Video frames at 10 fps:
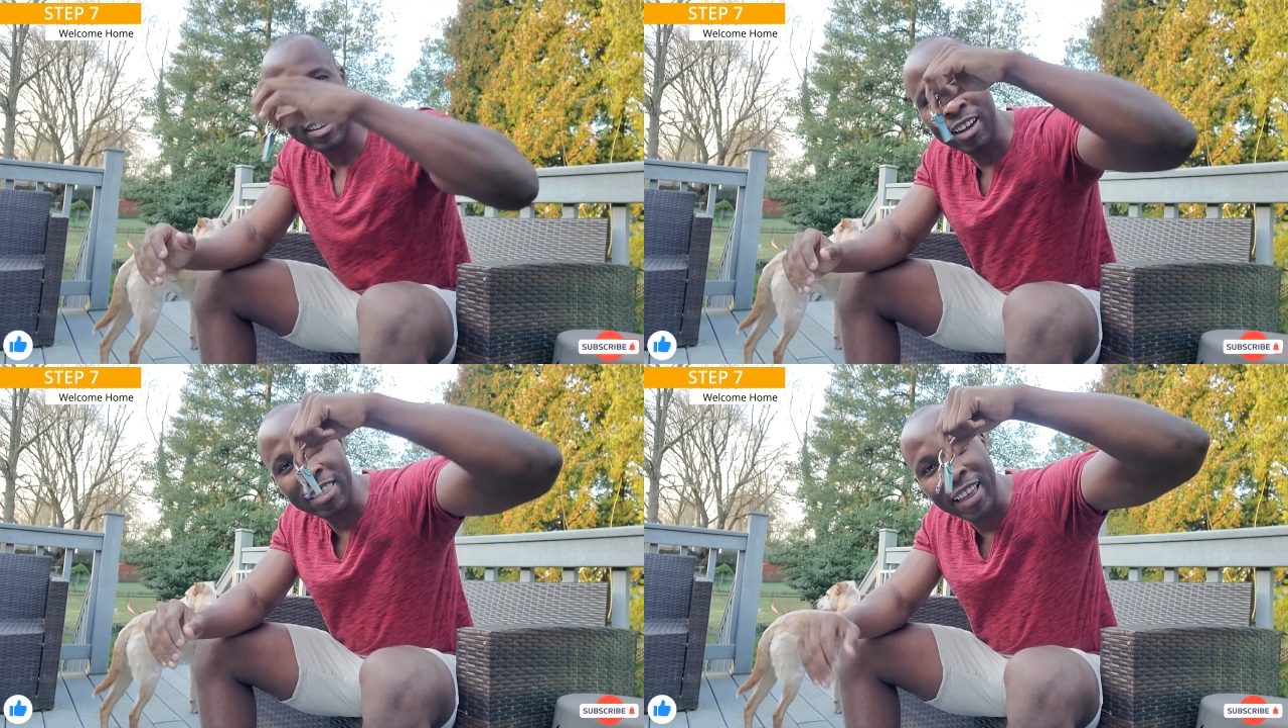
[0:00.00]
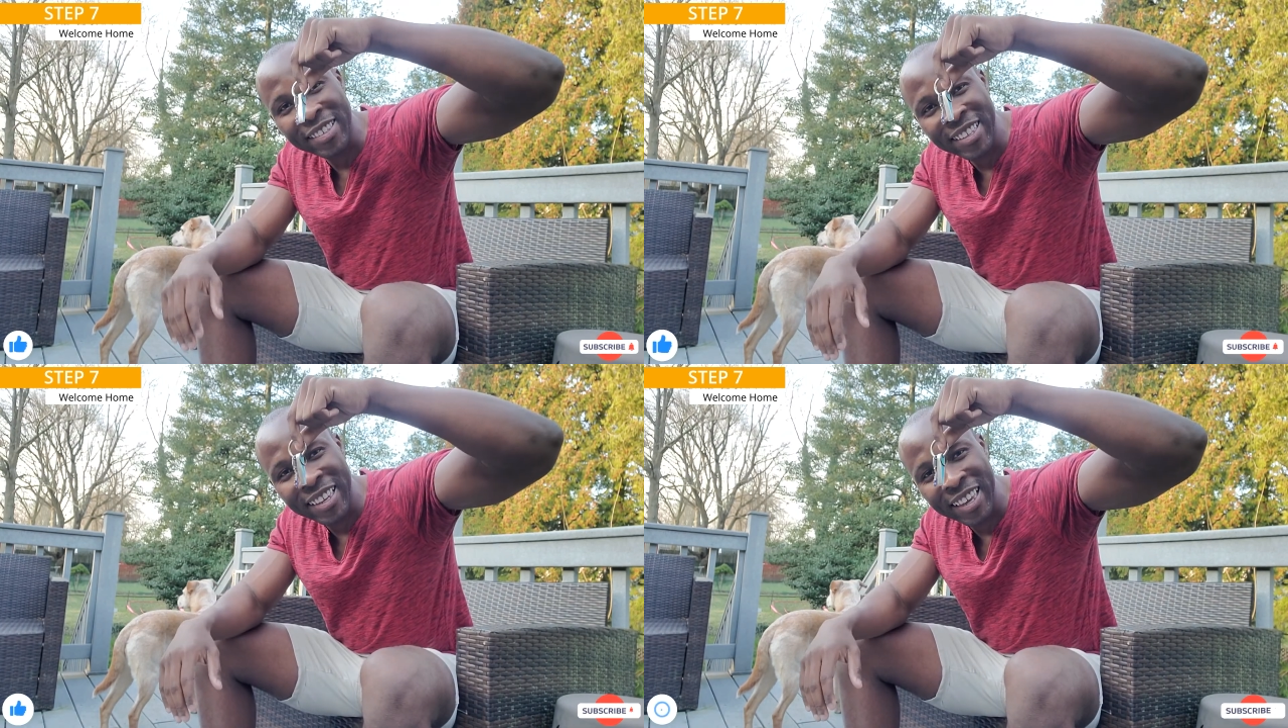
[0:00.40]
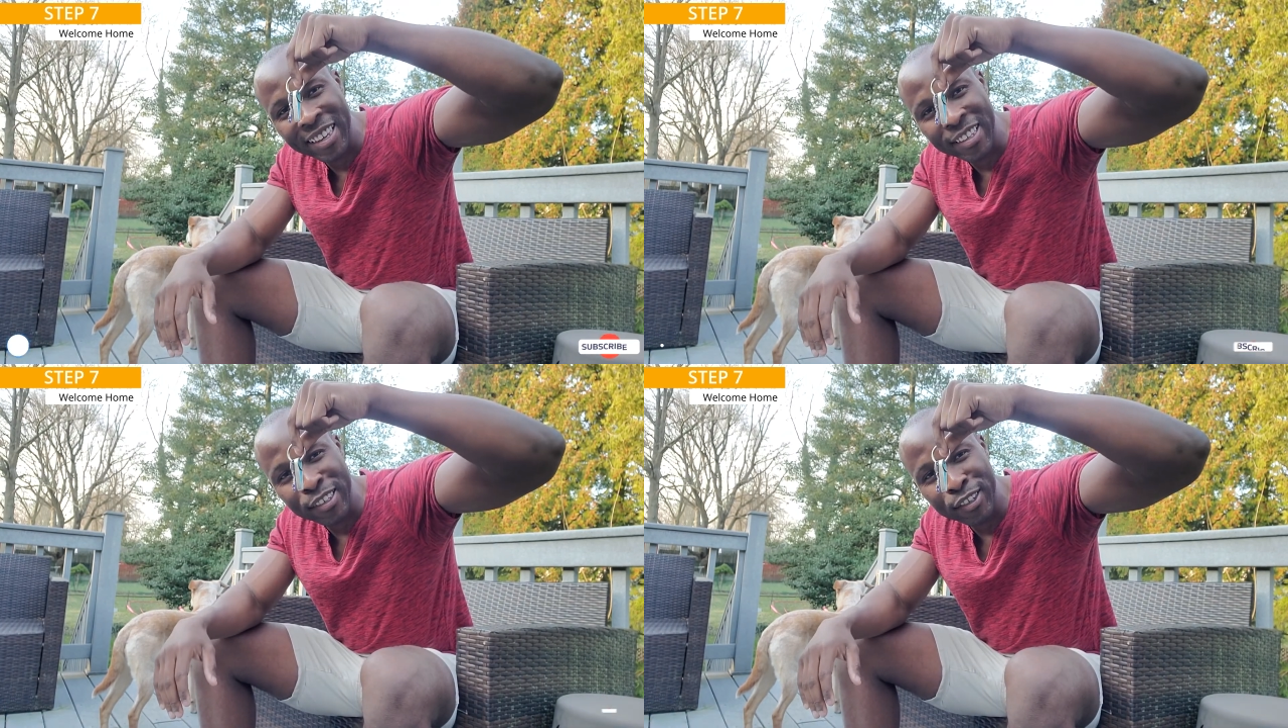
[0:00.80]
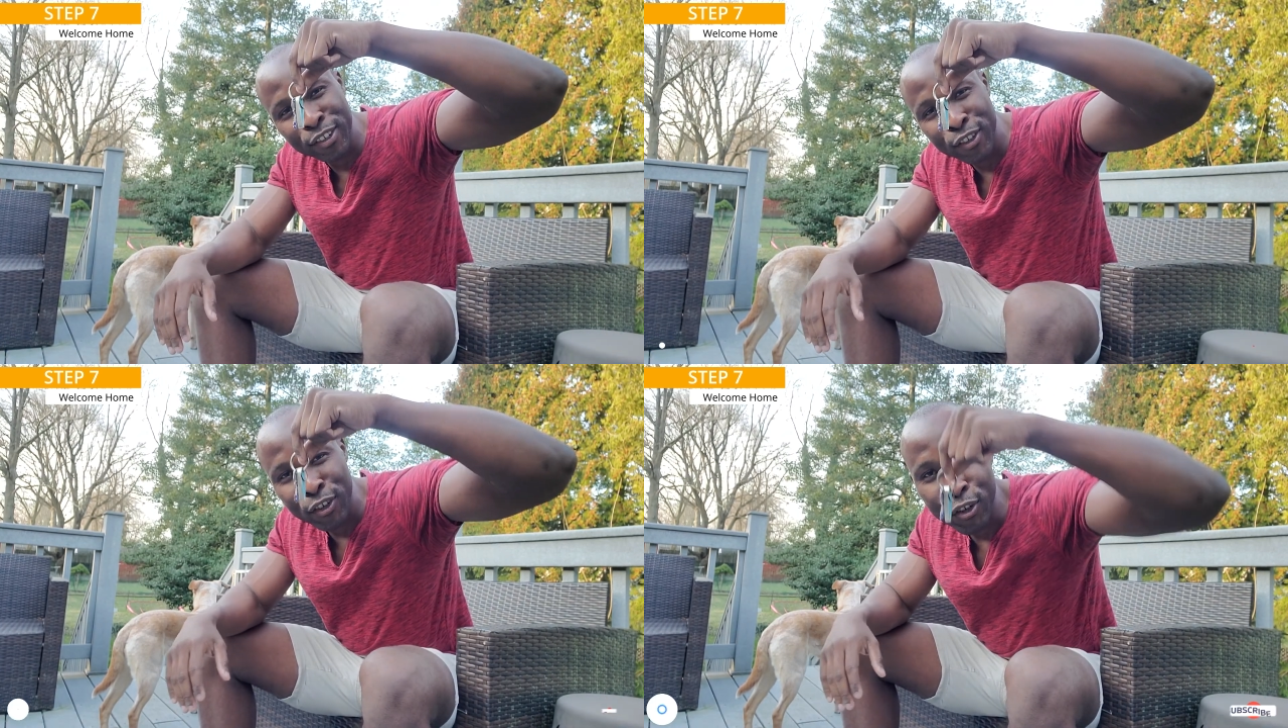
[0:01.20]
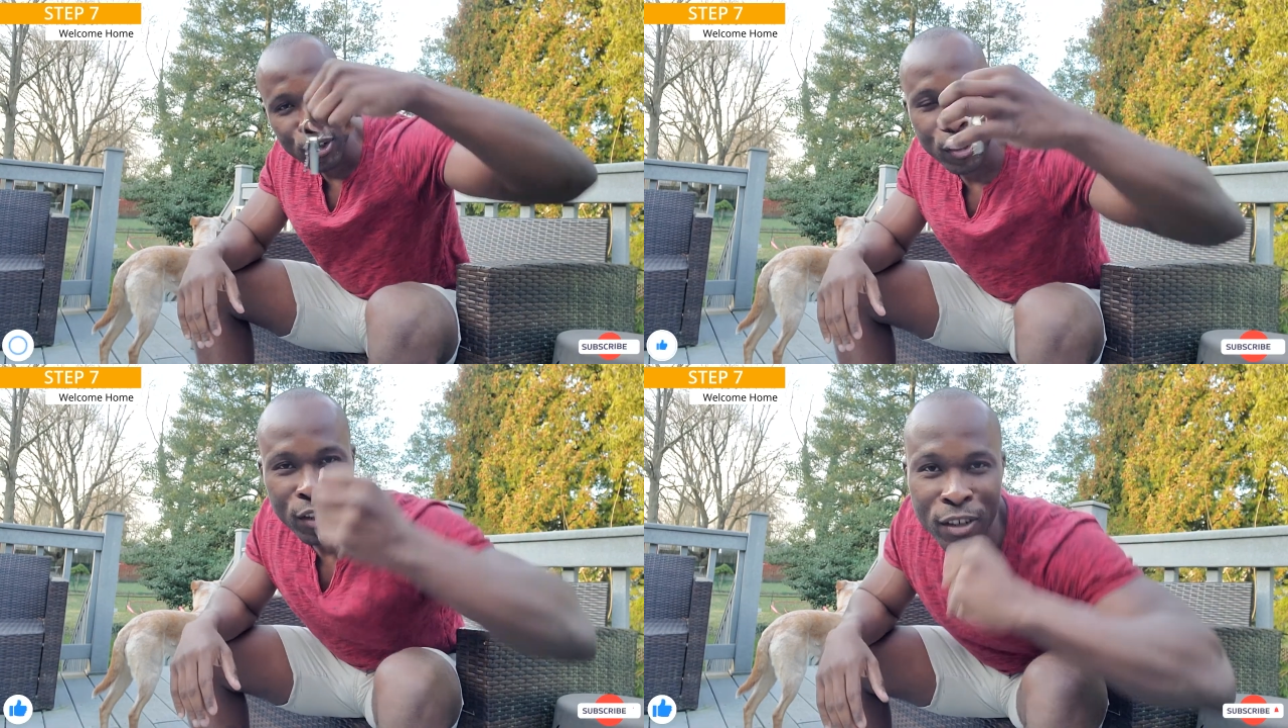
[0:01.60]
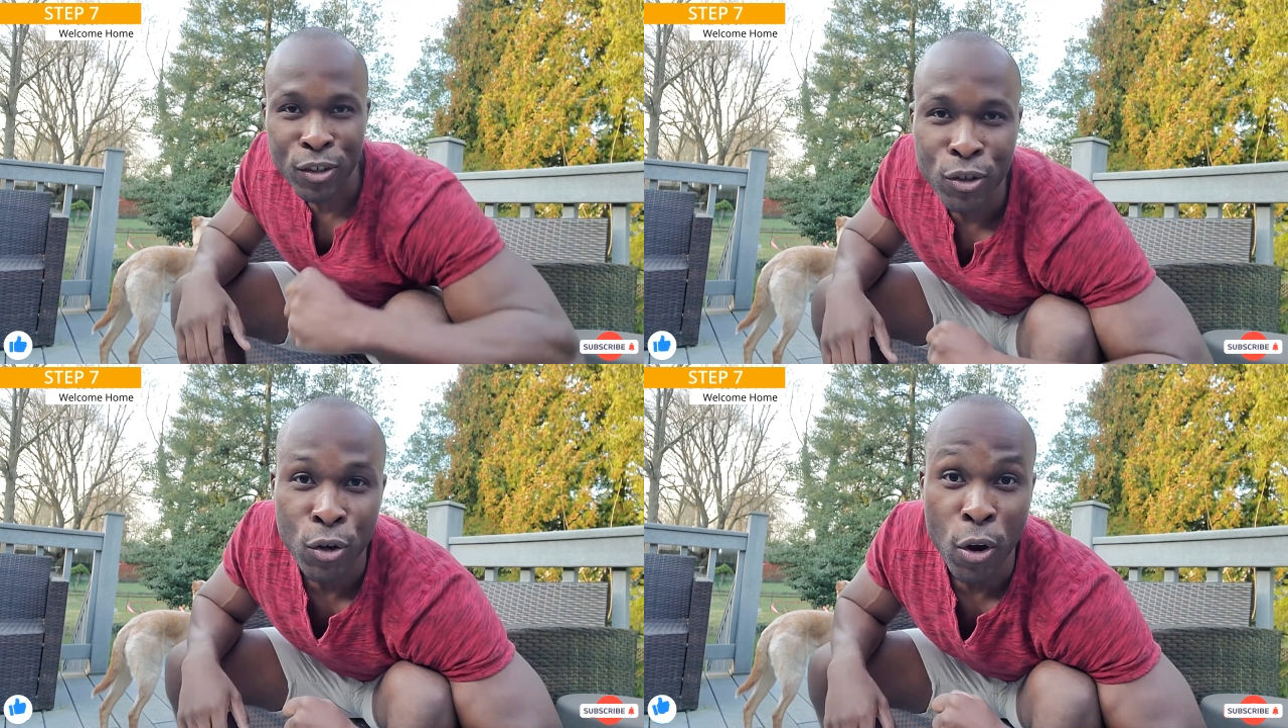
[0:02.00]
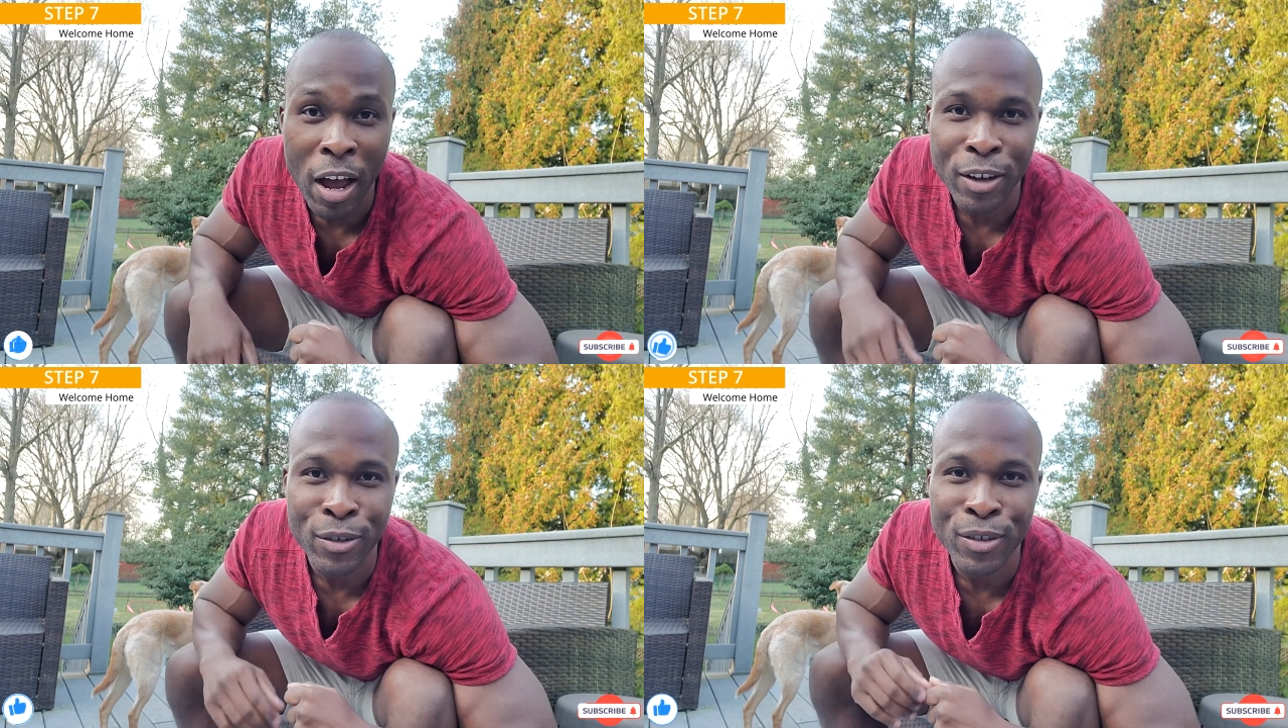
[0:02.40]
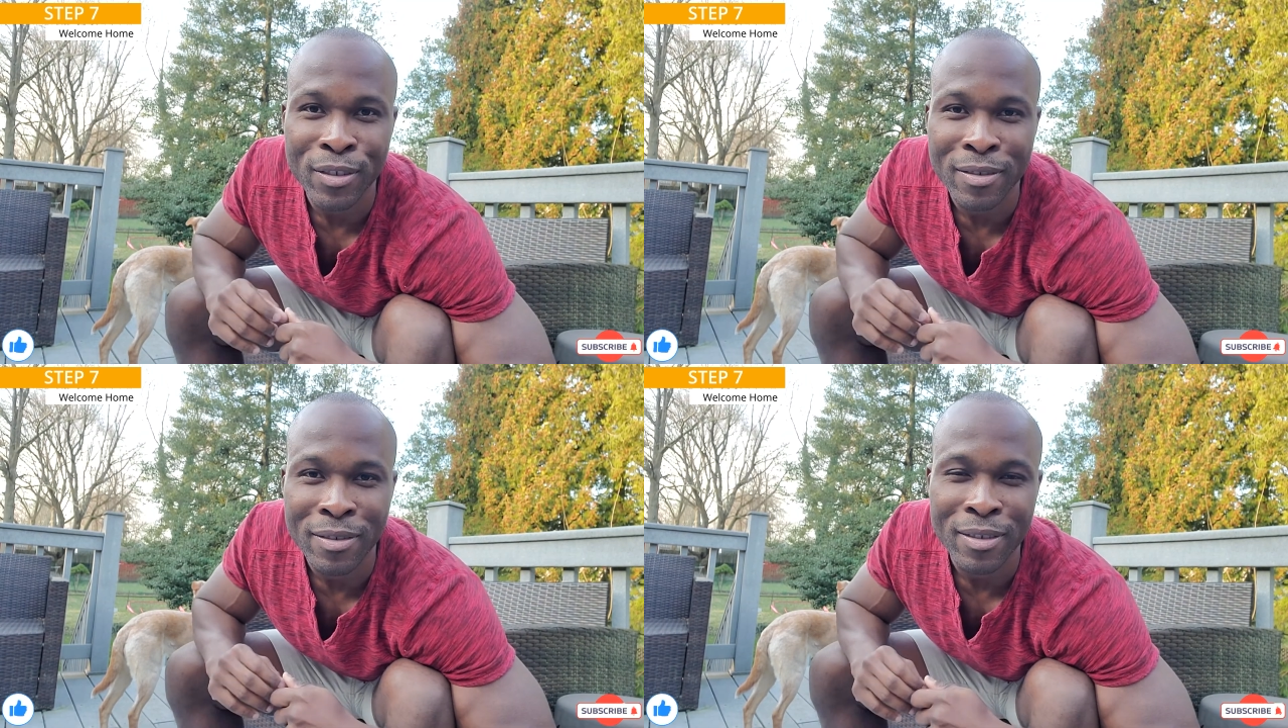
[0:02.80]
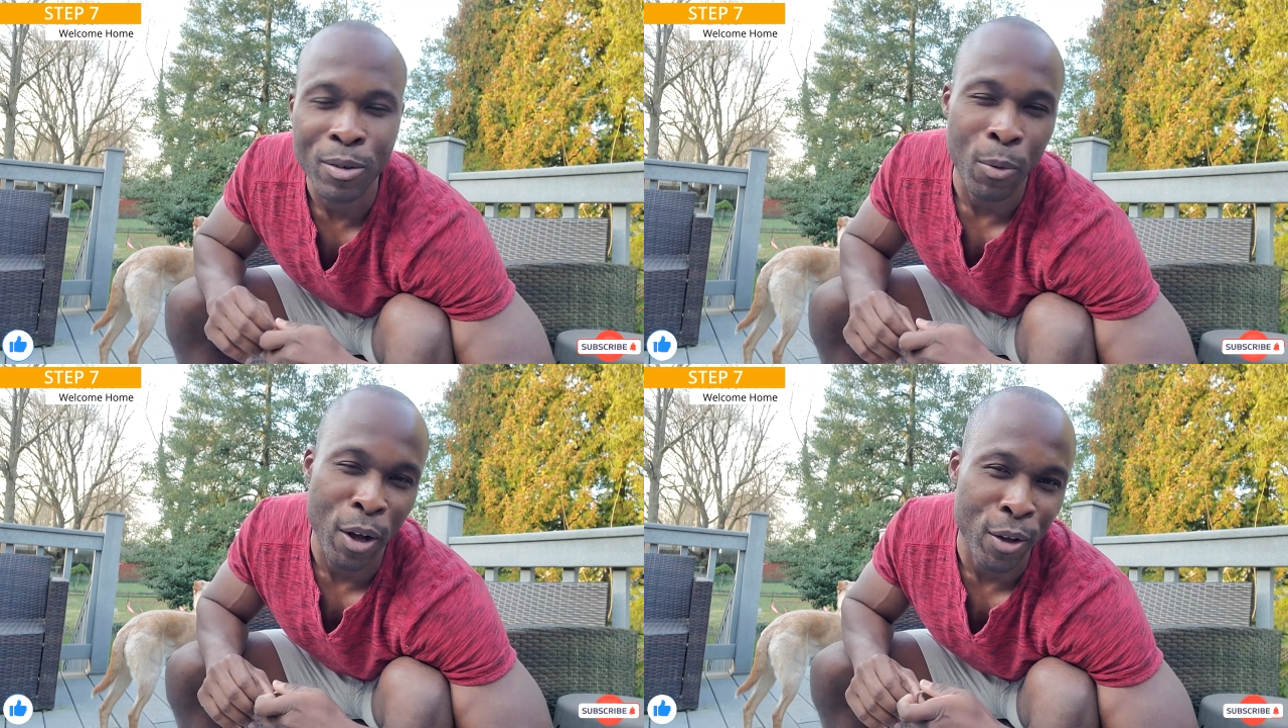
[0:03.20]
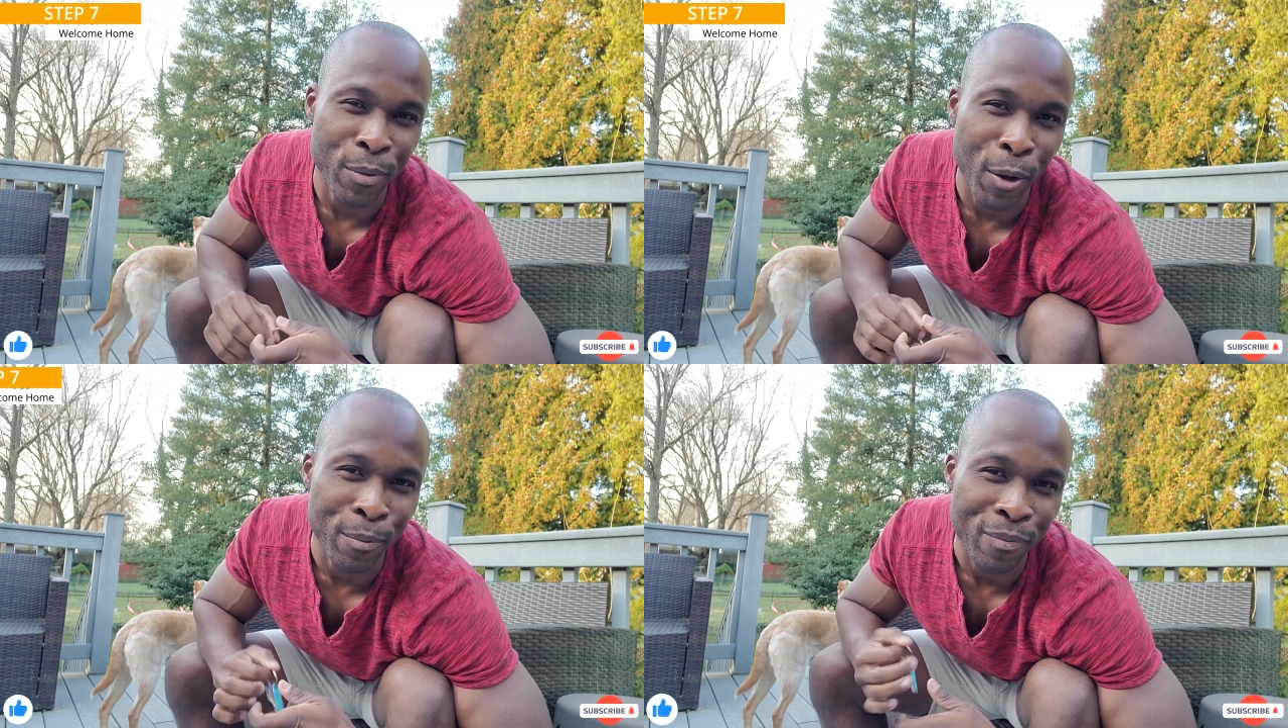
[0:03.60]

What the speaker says: And that's the keys to your house. Welcome home.